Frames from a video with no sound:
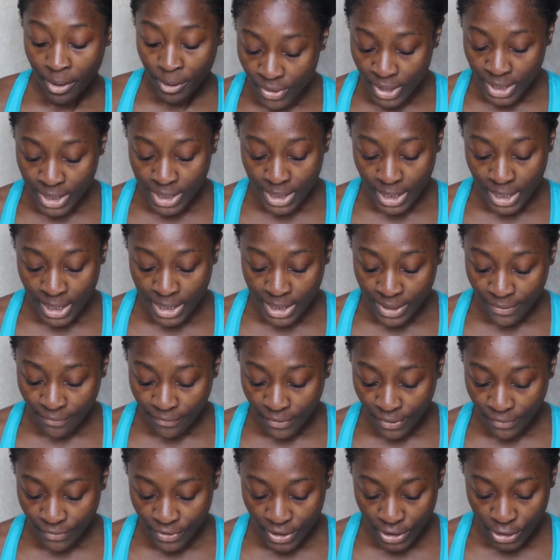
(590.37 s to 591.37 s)
This is
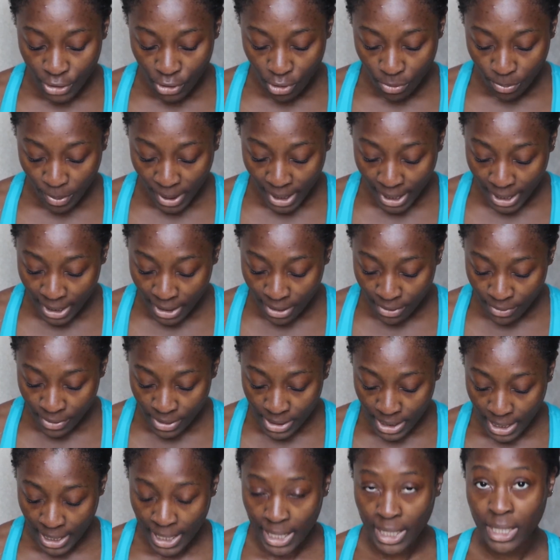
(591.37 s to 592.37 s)
£52
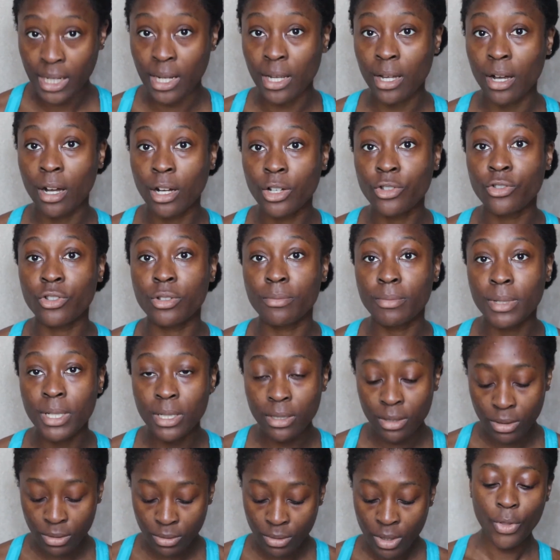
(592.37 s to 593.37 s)
and
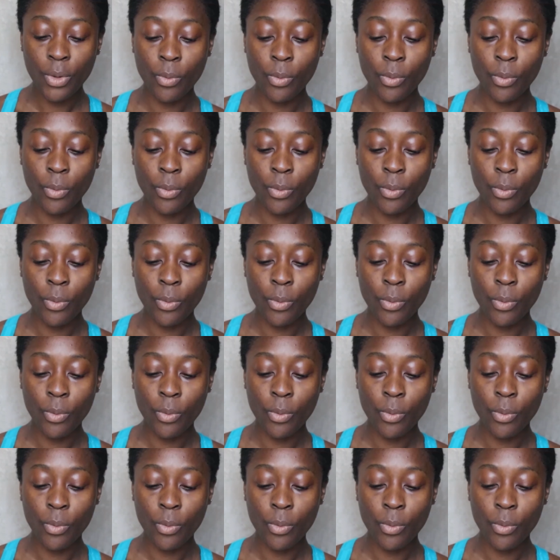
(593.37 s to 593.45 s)
100ml.